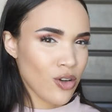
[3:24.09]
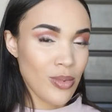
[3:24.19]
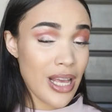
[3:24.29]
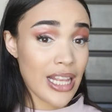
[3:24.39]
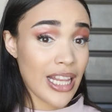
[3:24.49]

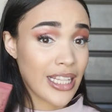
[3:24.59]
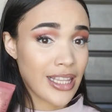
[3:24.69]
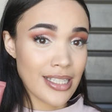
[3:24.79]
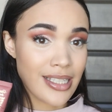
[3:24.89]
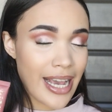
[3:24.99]
Normally I like
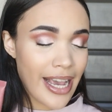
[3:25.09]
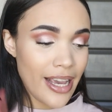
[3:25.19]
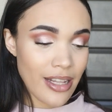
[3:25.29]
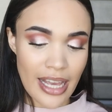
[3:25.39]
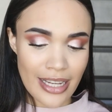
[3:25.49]
this
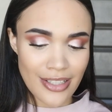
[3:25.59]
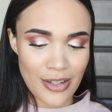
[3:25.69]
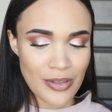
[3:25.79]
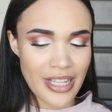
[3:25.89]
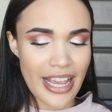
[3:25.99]
side, like
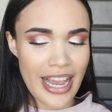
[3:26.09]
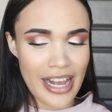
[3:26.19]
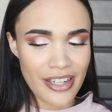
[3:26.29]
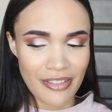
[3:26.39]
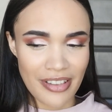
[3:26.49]
so it's like
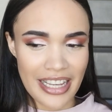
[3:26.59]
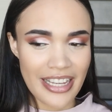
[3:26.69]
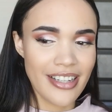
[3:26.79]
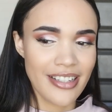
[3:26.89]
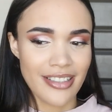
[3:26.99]
kind of like